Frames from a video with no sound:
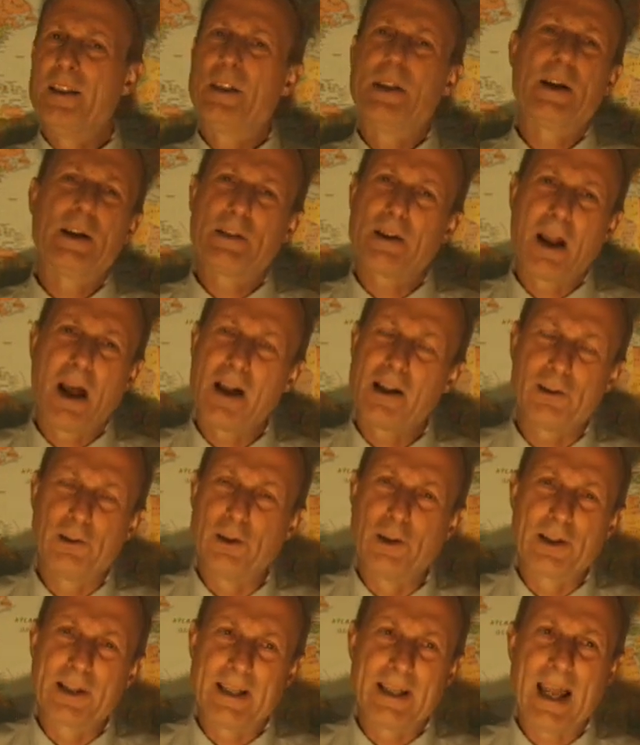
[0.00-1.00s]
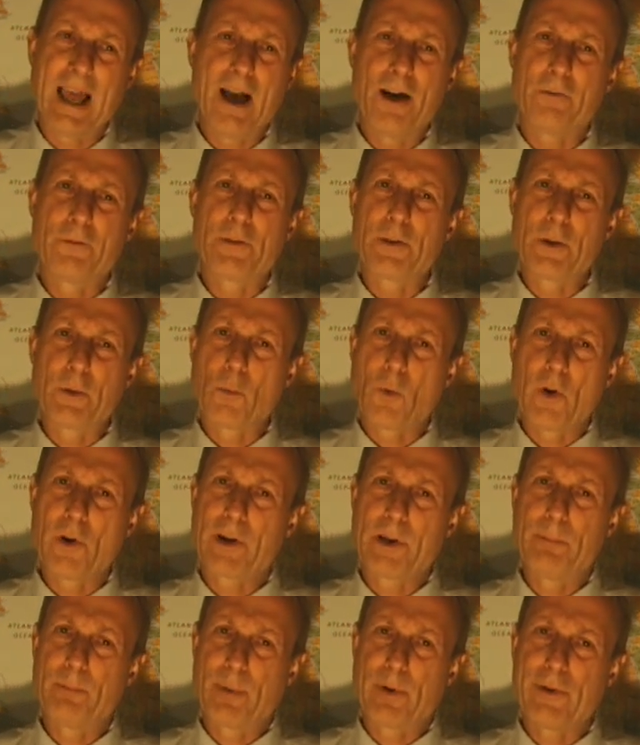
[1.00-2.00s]
They're not looking out for the
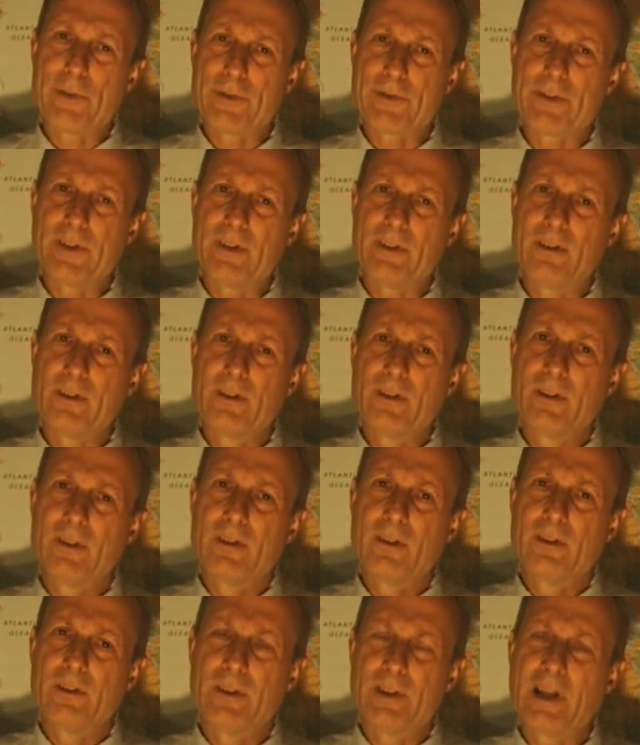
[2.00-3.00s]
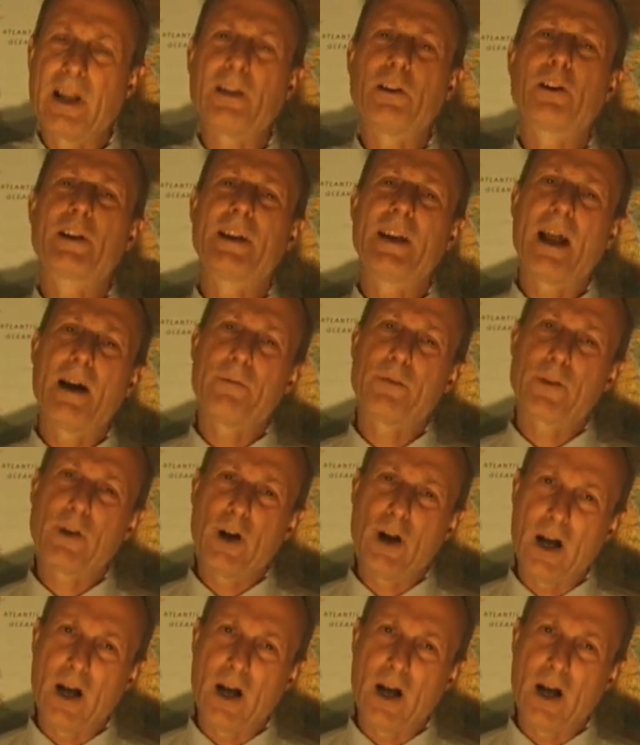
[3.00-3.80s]
working person. They're not looking out for